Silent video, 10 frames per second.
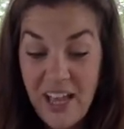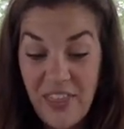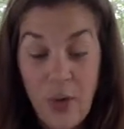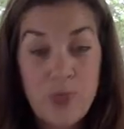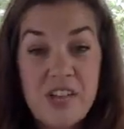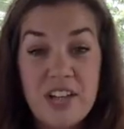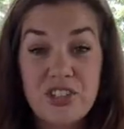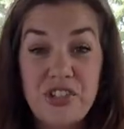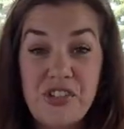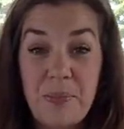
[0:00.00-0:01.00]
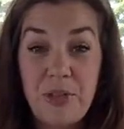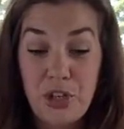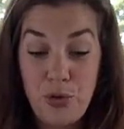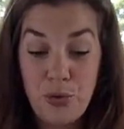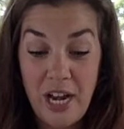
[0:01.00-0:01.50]
That was actually something
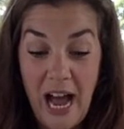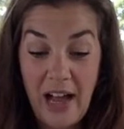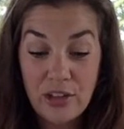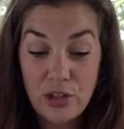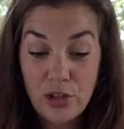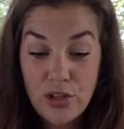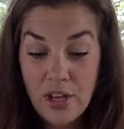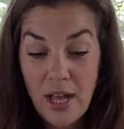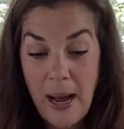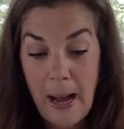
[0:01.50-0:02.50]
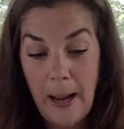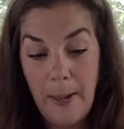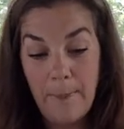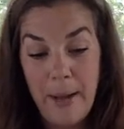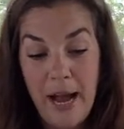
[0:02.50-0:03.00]
new that I learned
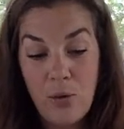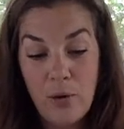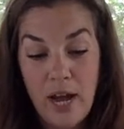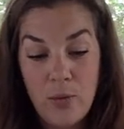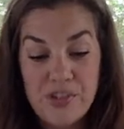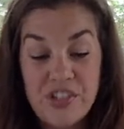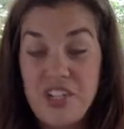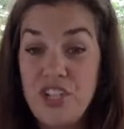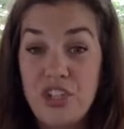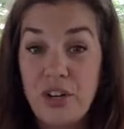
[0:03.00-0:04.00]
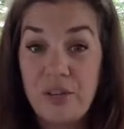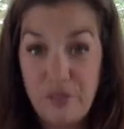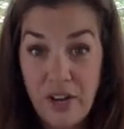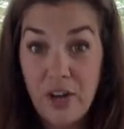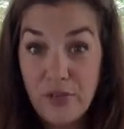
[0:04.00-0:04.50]
back when I was a teacher in
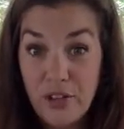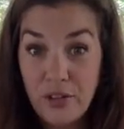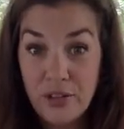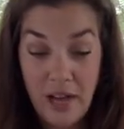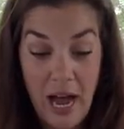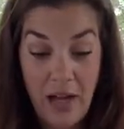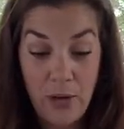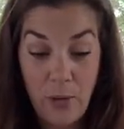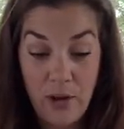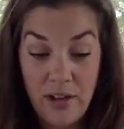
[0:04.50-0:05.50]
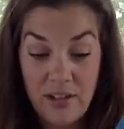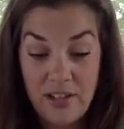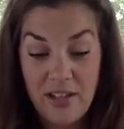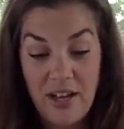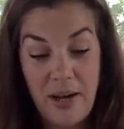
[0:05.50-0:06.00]
Fairfield, Iowa.
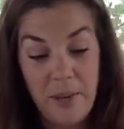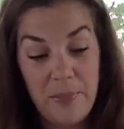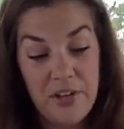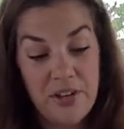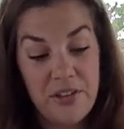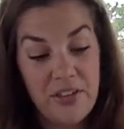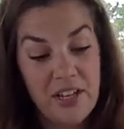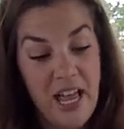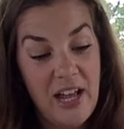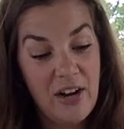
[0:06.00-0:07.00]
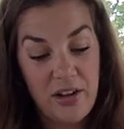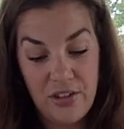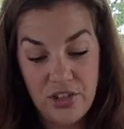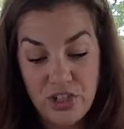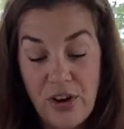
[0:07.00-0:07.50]

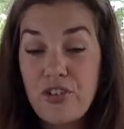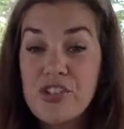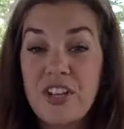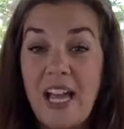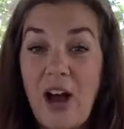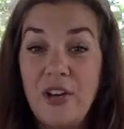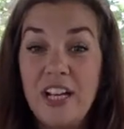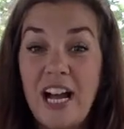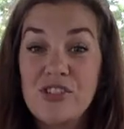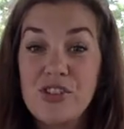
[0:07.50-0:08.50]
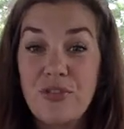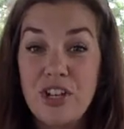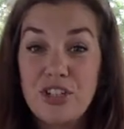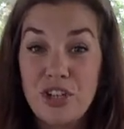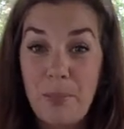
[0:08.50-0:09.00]
The Jefferson County
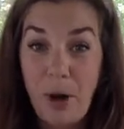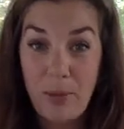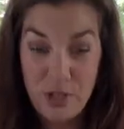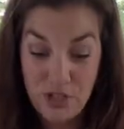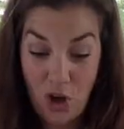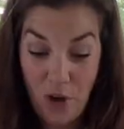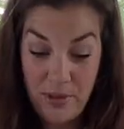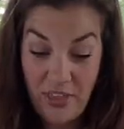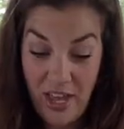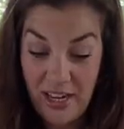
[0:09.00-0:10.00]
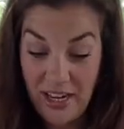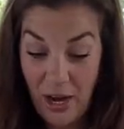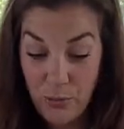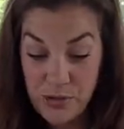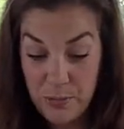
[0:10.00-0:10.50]
Conservation Department taught me that, and
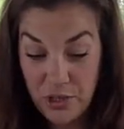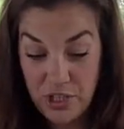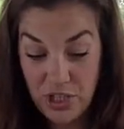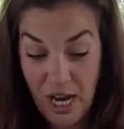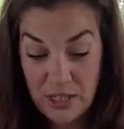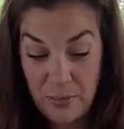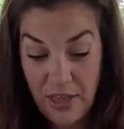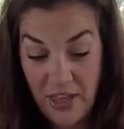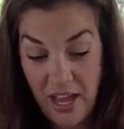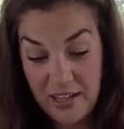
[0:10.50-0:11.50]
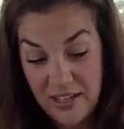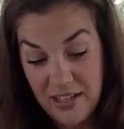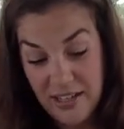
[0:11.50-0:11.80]
I was pretty shocked by that.